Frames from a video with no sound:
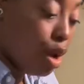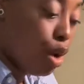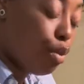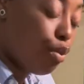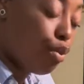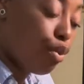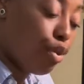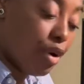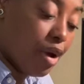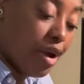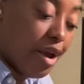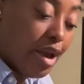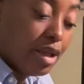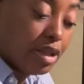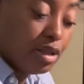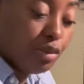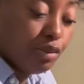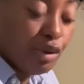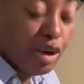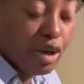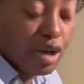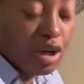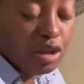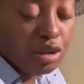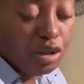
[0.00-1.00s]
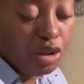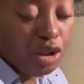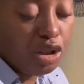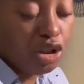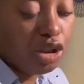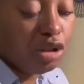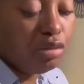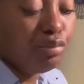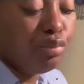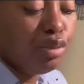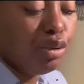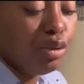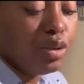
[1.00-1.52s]
praise,
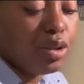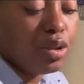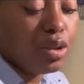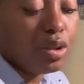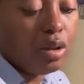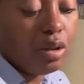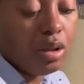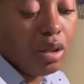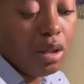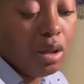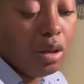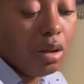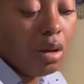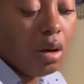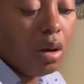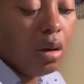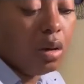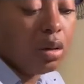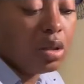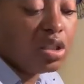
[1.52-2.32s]
recognition, boost their ego.